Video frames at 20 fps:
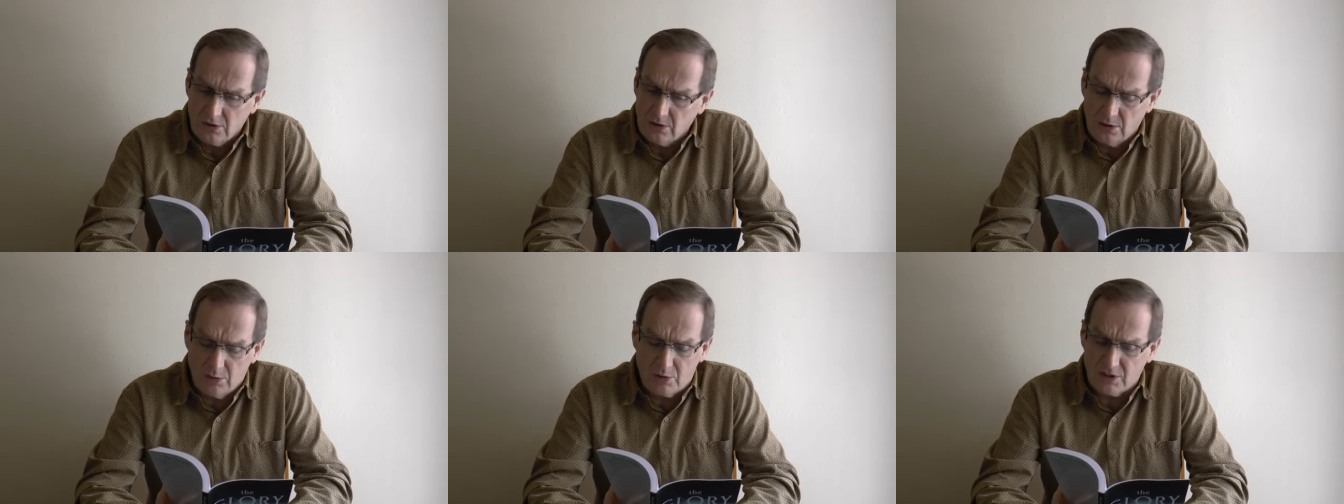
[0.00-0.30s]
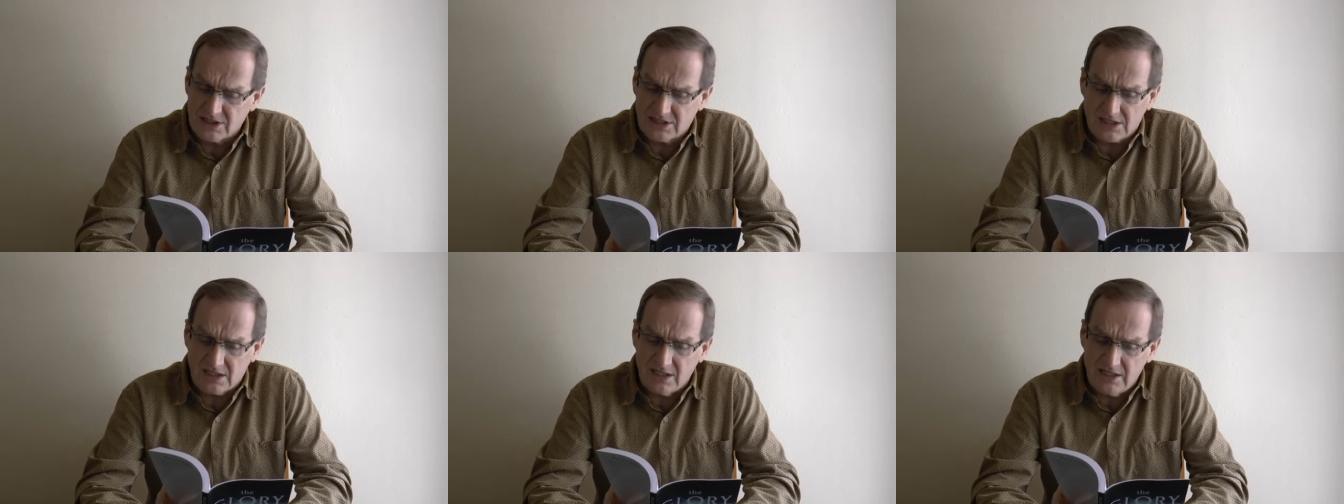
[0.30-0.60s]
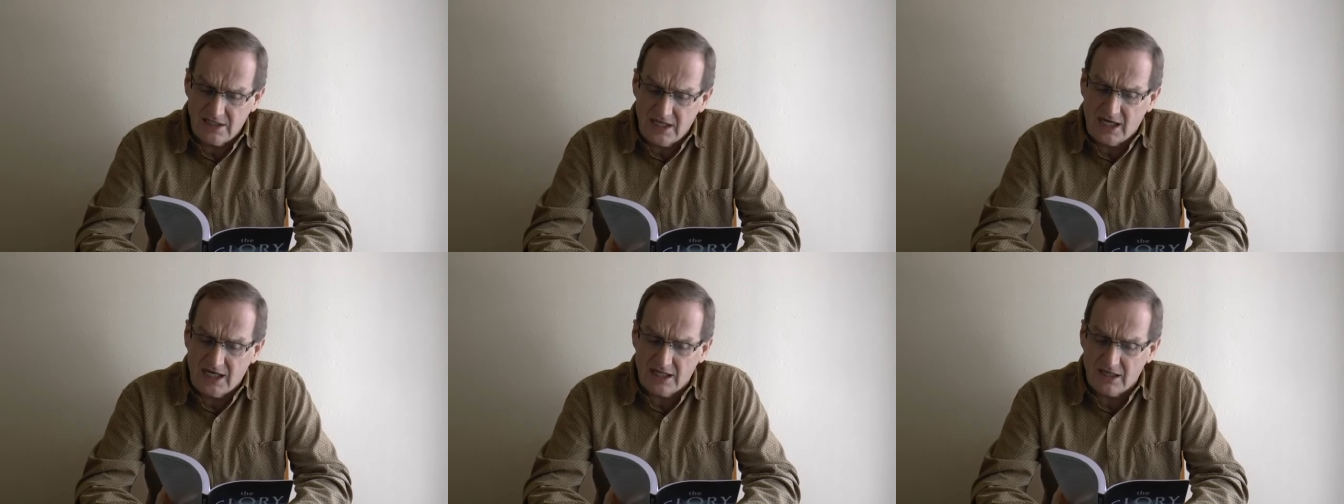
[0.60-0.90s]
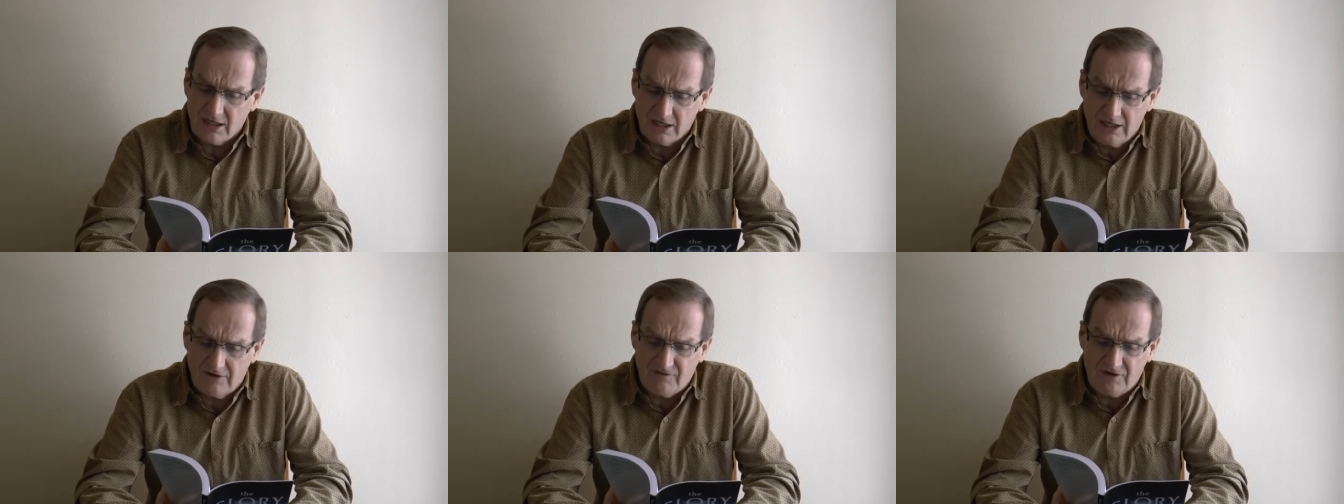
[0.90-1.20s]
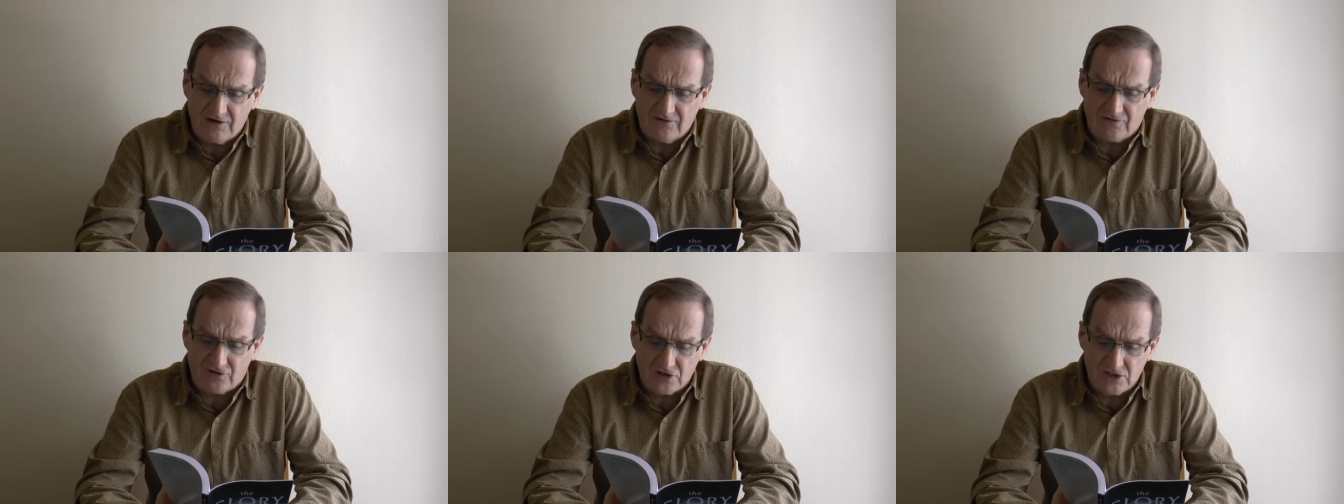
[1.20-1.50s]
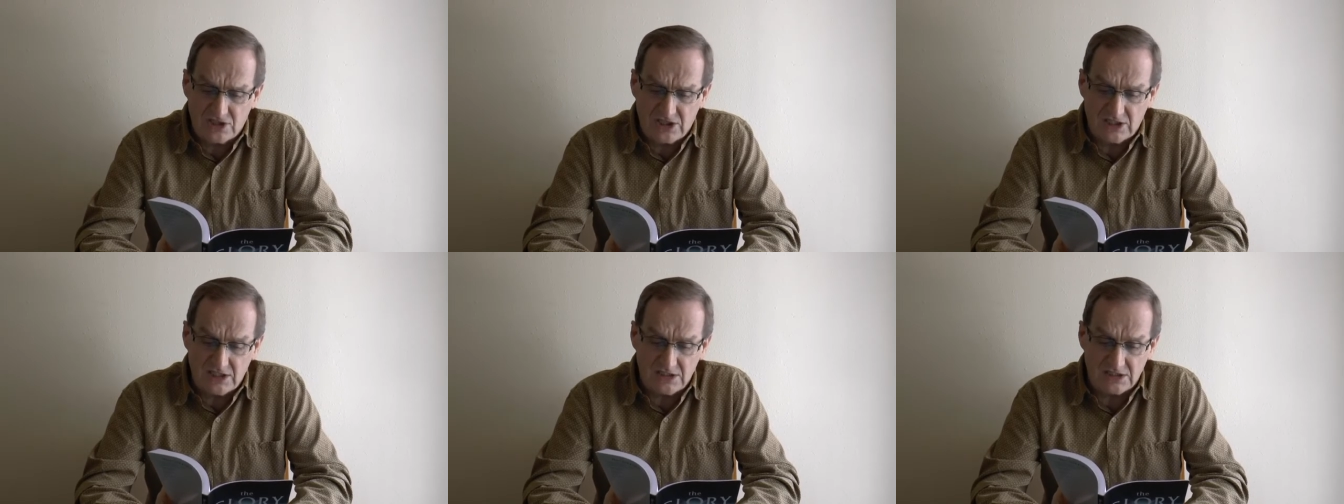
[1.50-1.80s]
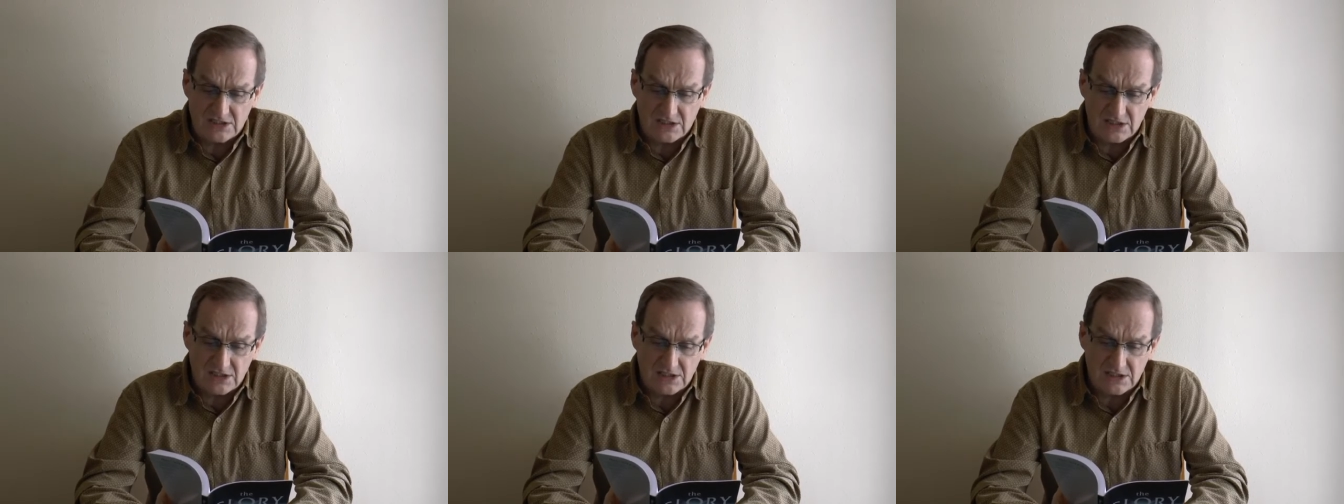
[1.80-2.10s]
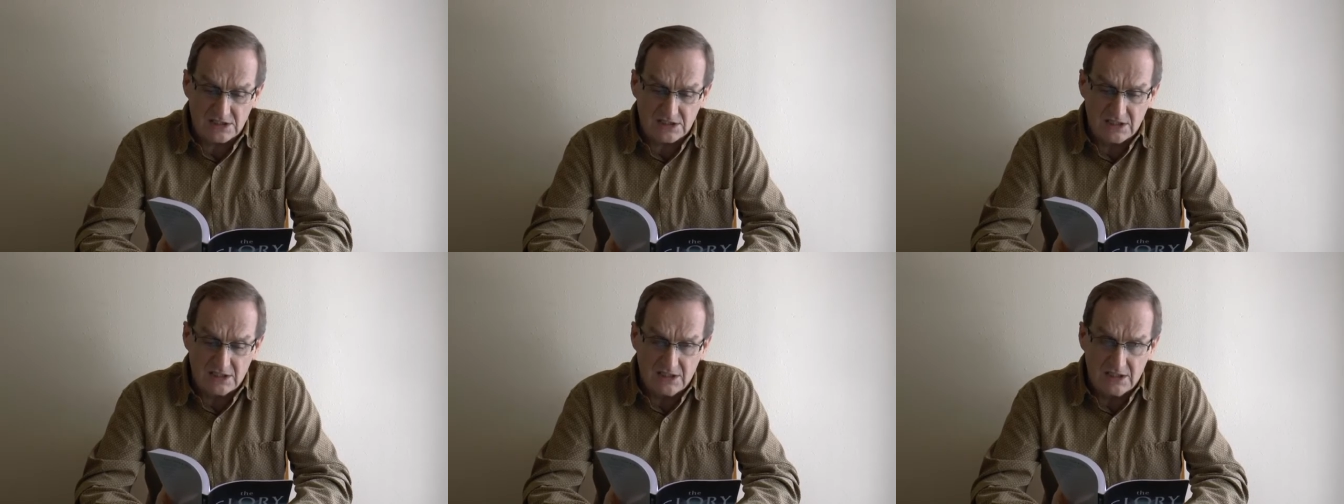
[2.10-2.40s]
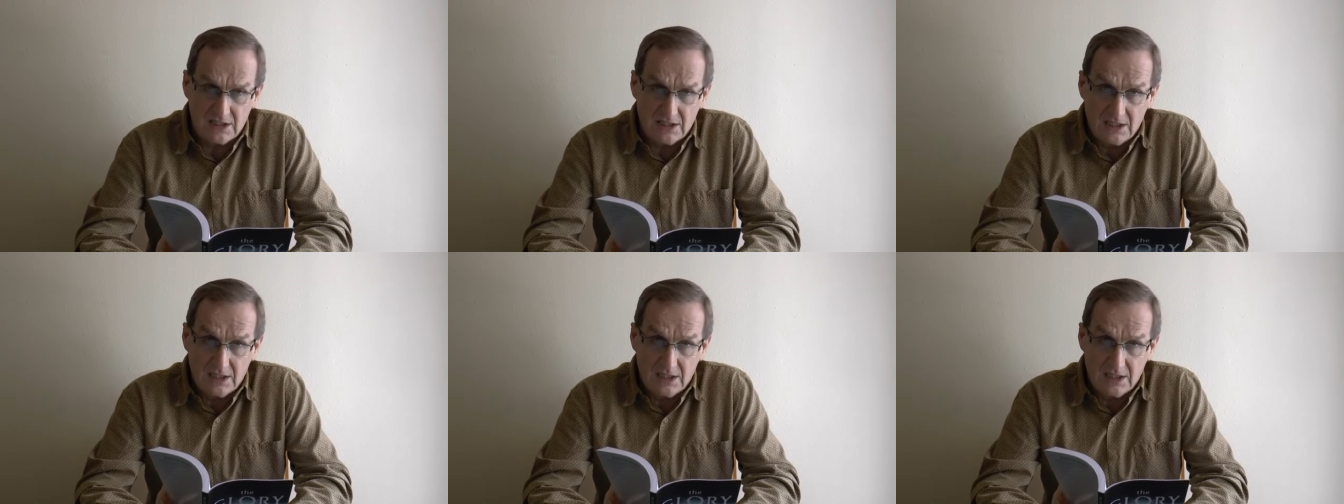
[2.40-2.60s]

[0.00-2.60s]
who was not living for Jesus.